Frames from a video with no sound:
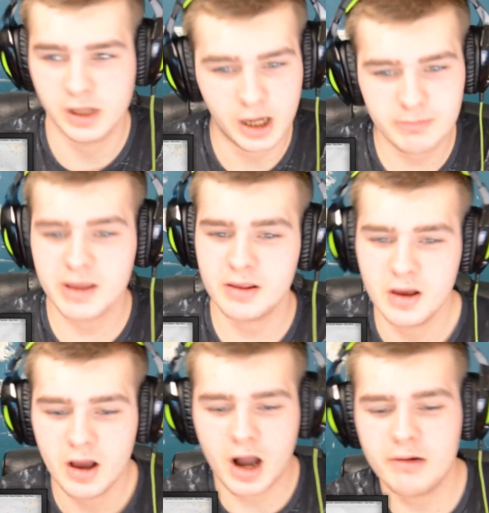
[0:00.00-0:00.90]
I mean,
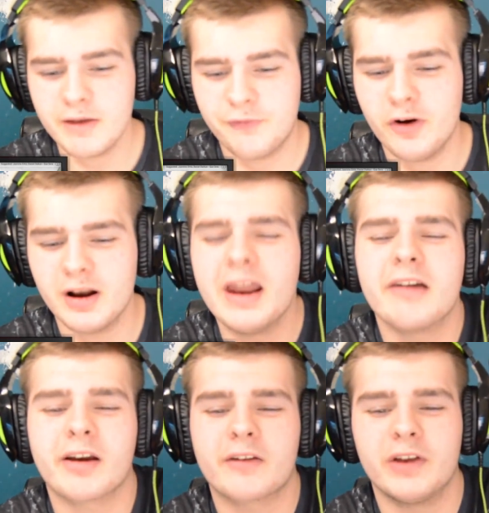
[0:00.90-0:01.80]
I mean, for a
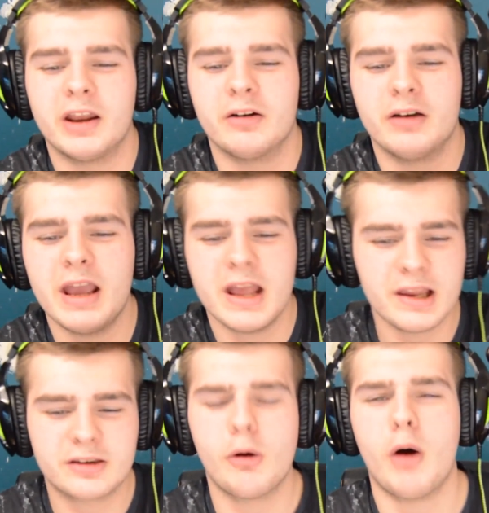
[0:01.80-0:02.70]
lyric video, it
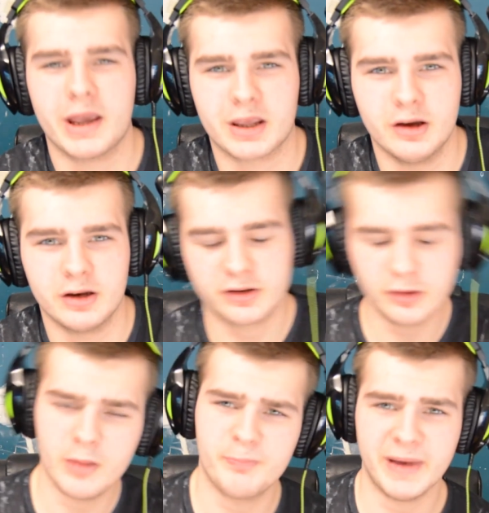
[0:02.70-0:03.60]
is quite good. It's
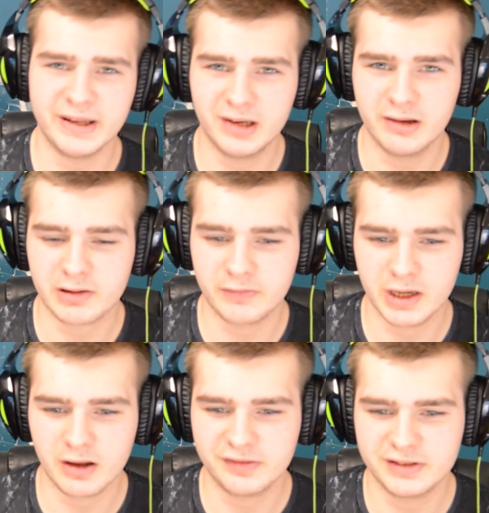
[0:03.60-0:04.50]
not the best lyric
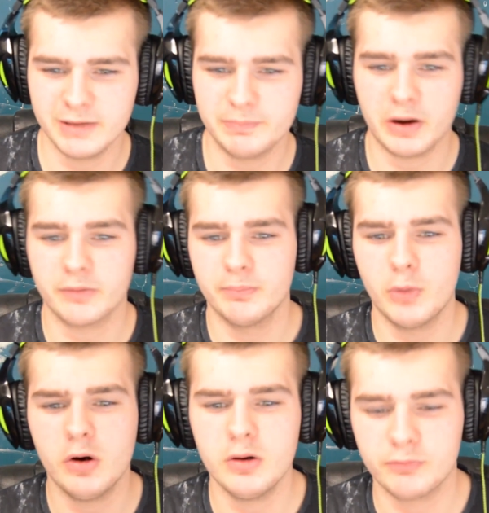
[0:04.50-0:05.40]
video I've seen, but
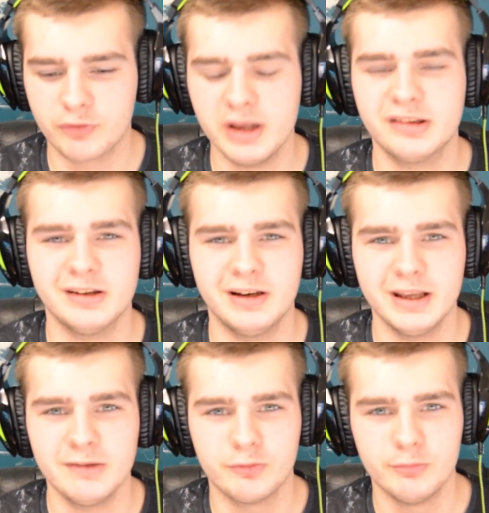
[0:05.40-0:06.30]
more
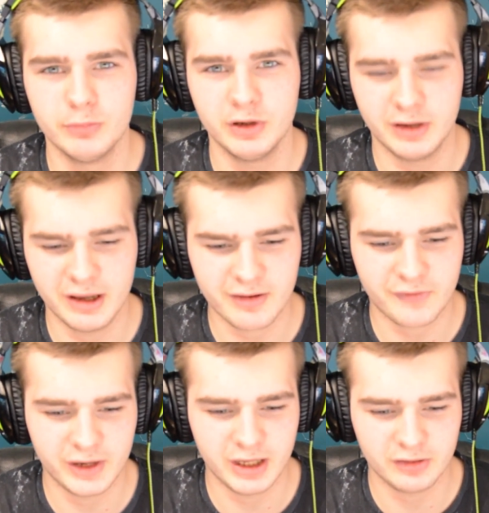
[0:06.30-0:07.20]
recently, lyric
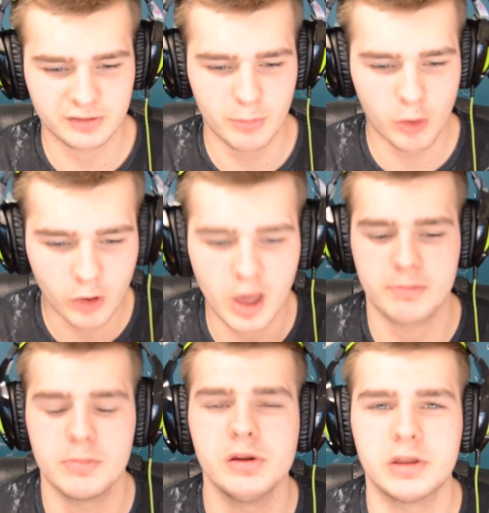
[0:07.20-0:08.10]
videos are more
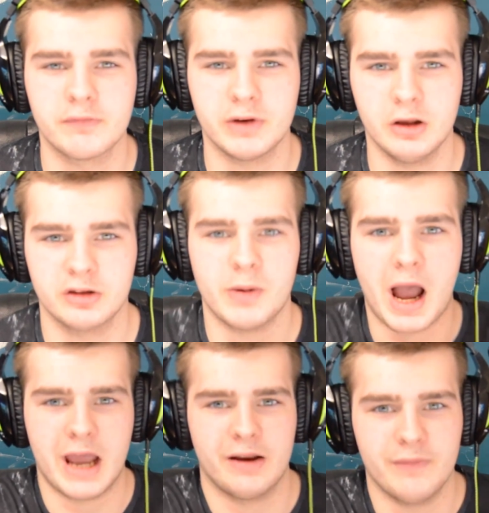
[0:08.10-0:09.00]
like music videos,
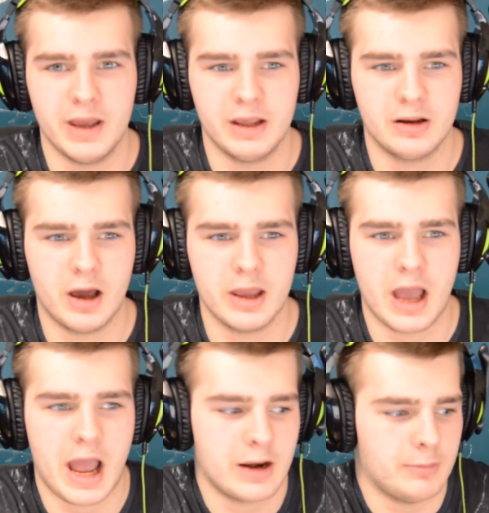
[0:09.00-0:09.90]
but animated, like
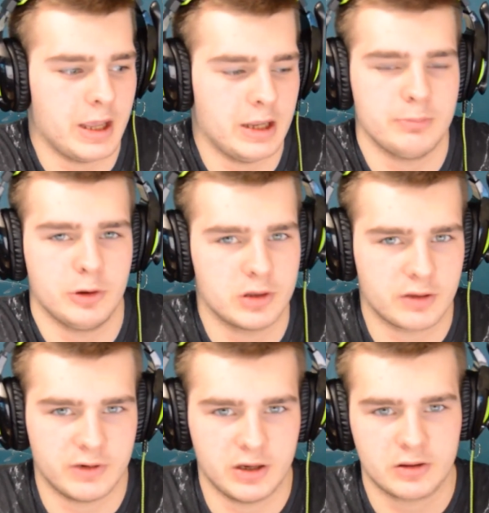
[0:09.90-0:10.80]
animated
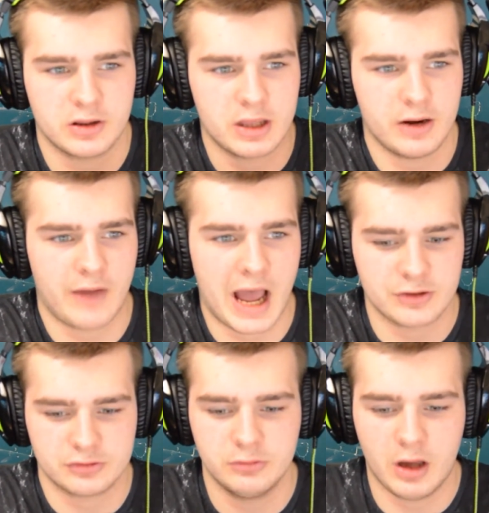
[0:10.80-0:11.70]
music videos instead of
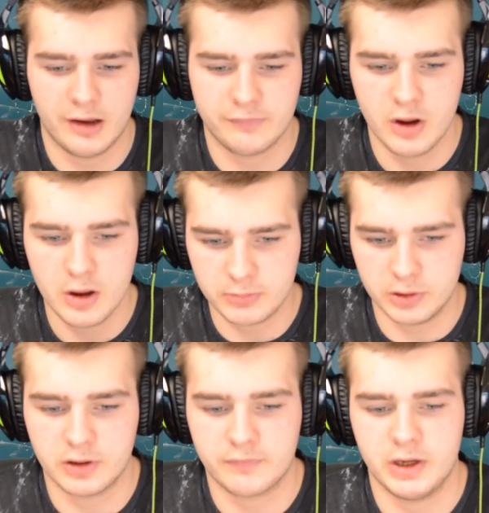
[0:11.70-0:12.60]
actual live
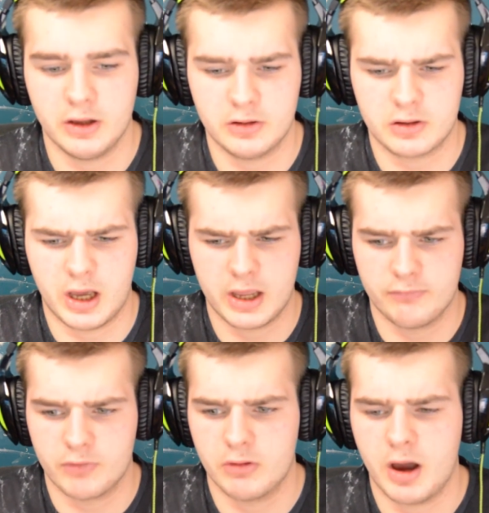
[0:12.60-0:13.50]
music videos, like
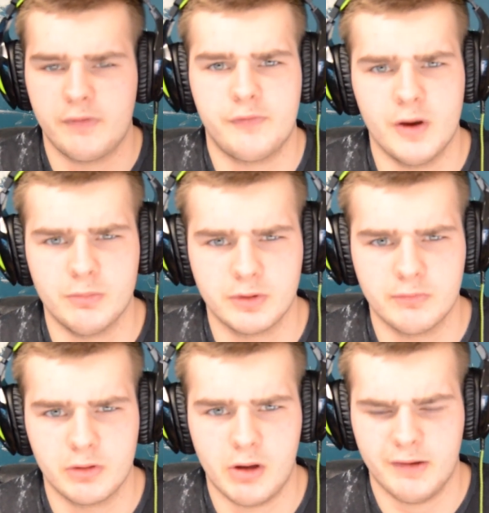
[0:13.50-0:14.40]
in real life, filmed in
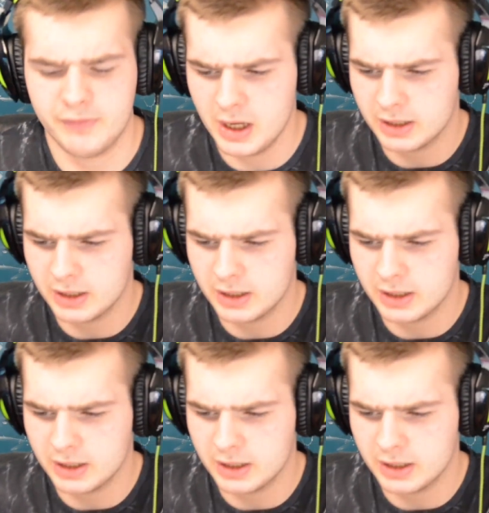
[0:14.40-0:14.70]
real life.